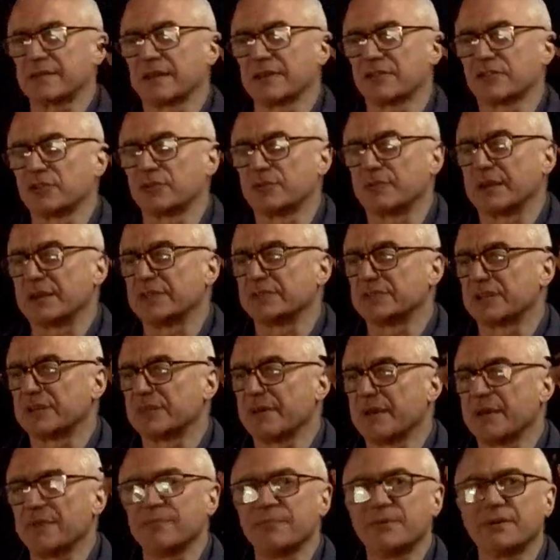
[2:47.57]
you may
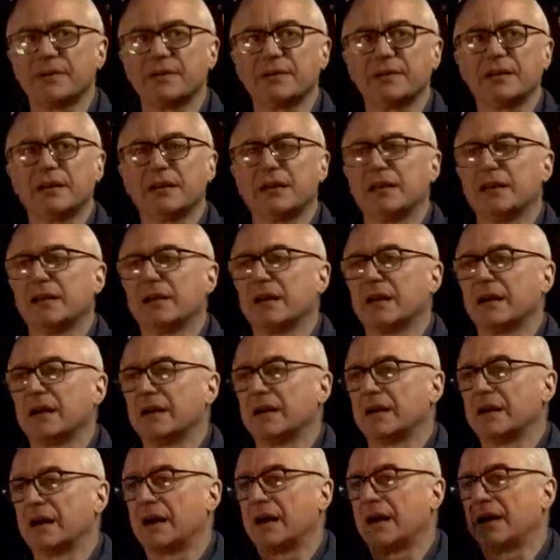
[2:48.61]
remember,
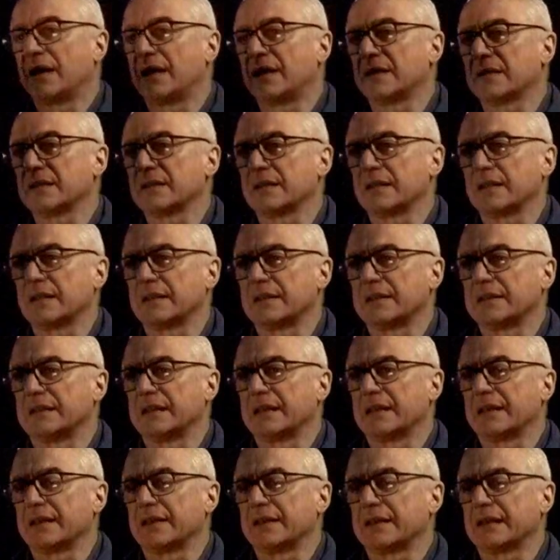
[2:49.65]
are
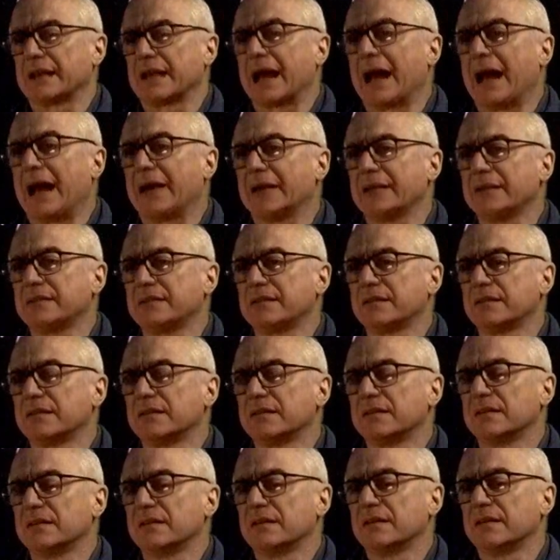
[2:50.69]
the height
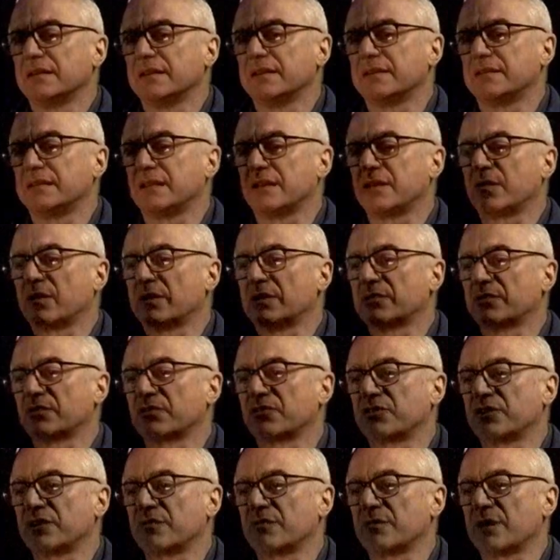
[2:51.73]
is equal to
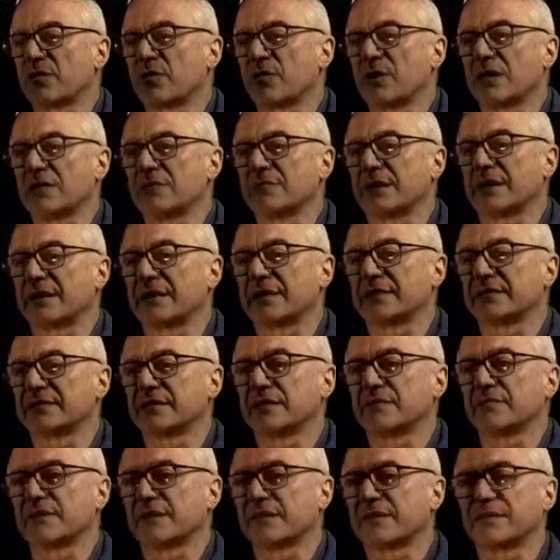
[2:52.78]
sigma 1 minus
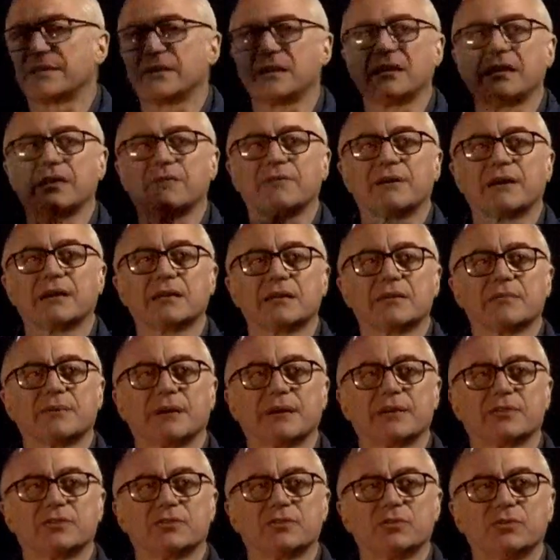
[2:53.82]
sigma 3 divided by
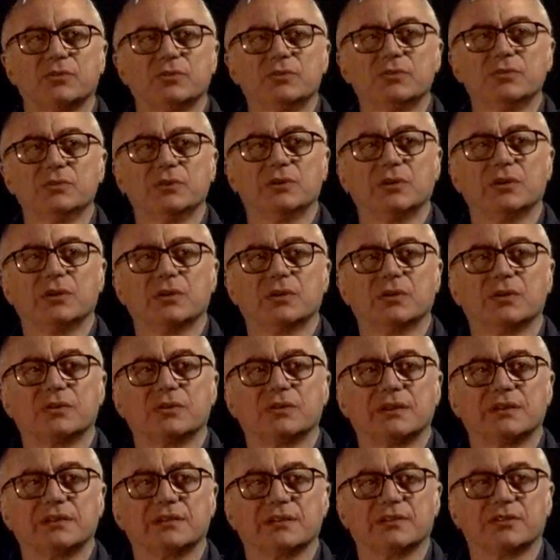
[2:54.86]
2.
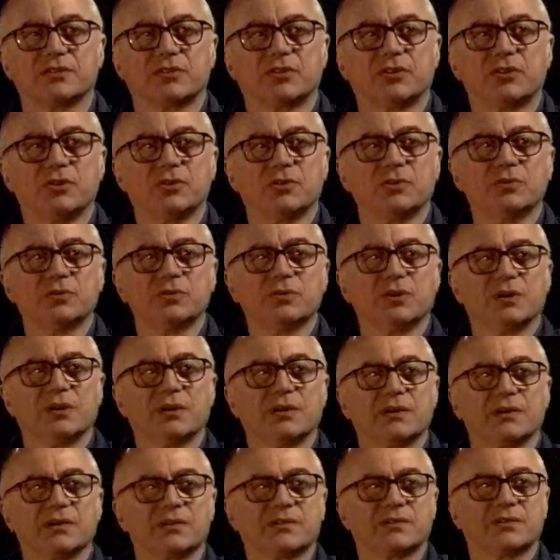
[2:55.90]
This is Q,
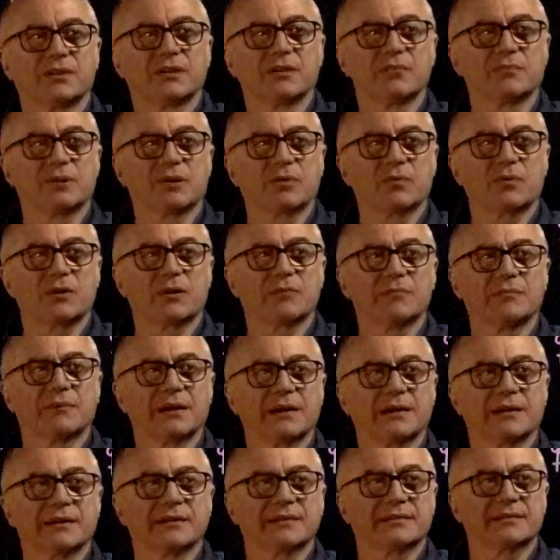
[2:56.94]
sigma 1
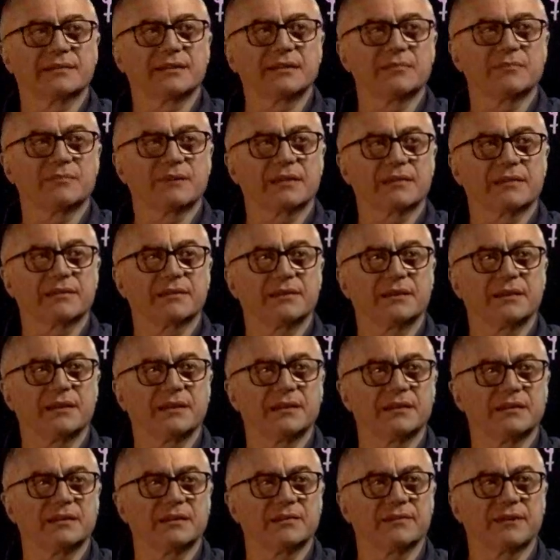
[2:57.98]
minus sigma 3
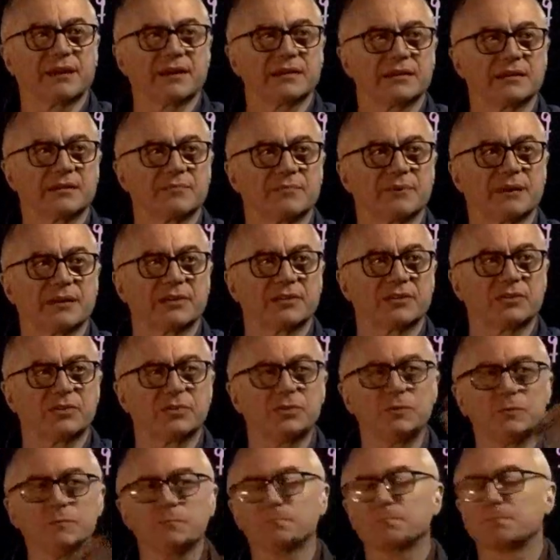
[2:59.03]
divided by 2.
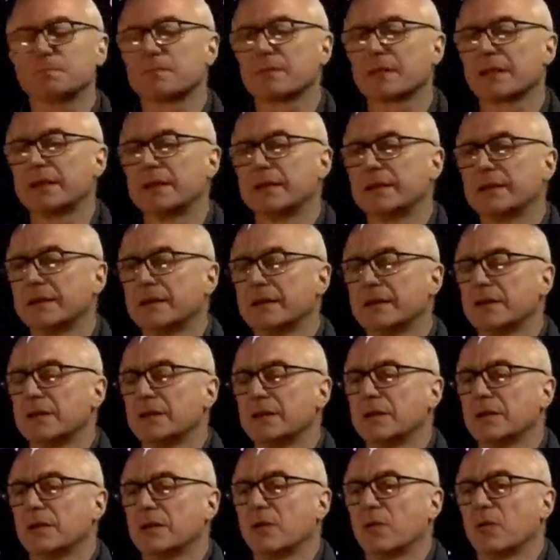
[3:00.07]

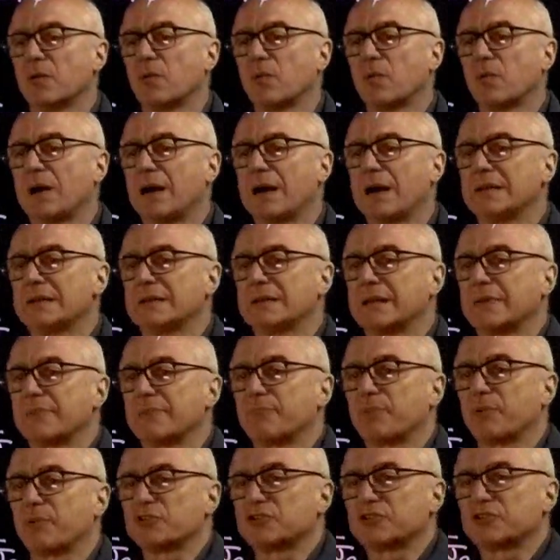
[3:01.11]
While the
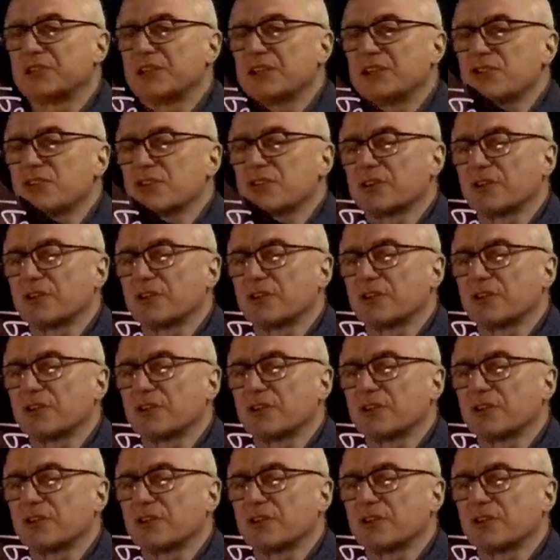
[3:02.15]
position of